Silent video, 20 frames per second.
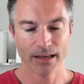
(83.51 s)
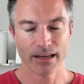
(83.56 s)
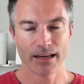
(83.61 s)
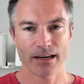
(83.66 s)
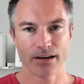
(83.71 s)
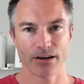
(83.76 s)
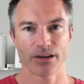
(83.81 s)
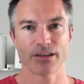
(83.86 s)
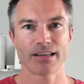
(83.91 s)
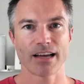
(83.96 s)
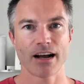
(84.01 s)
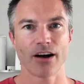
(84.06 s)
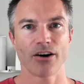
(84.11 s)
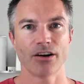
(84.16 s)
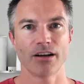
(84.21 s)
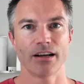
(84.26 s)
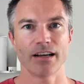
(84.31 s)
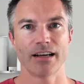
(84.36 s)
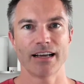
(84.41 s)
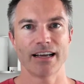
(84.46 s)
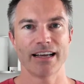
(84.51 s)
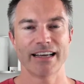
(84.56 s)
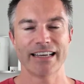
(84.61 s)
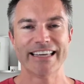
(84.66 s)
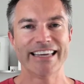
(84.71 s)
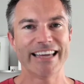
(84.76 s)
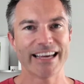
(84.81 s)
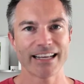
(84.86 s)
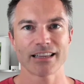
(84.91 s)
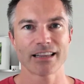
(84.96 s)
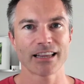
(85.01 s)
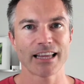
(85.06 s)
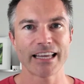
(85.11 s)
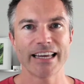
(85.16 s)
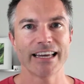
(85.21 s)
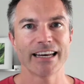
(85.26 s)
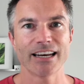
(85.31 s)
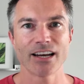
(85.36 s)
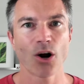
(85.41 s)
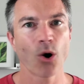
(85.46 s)
here's how to get
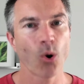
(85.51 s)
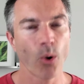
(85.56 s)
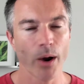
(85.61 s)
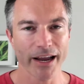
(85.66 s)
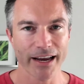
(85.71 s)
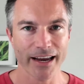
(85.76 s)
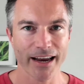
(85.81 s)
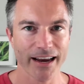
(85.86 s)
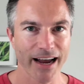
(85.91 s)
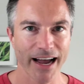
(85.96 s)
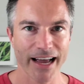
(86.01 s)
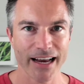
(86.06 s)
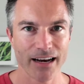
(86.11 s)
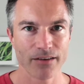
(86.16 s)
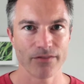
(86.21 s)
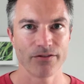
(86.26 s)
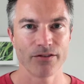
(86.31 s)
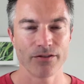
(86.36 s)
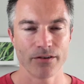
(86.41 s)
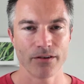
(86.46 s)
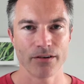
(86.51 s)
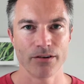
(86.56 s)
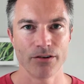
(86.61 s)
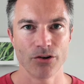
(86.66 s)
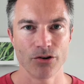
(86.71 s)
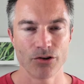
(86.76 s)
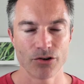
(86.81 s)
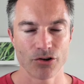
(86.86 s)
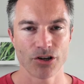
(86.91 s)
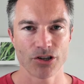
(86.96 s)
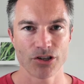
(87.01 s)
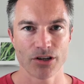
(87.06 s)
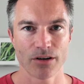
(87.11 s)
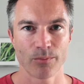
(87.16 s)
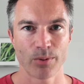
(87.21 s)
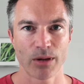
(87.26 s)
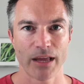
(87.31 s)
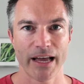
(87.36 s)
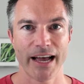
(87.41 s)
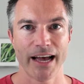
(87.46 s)
lean quick kind of nutrition
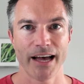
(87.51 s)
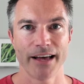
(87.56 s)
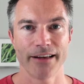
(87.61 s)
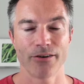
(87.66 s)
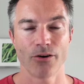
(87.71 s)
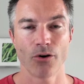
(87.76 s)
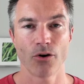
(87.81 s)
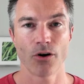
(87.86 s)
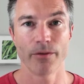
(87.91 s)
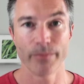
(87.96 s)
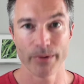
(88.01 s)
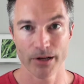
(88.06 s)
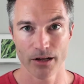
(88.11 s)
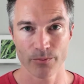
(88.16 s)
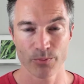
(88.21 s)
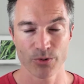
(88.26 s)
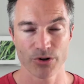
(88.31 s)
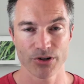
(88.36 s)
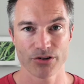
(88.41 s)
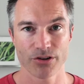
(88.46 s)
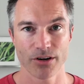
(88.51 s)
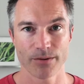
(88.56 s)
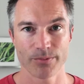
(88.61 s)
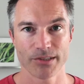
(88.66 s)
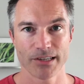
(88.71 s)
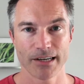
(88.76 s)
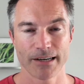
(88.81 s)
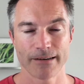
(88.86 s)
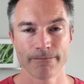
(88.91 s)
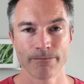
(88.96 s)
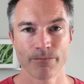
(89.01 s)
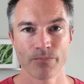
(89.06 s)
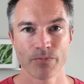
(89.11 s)
plan or meal prescription.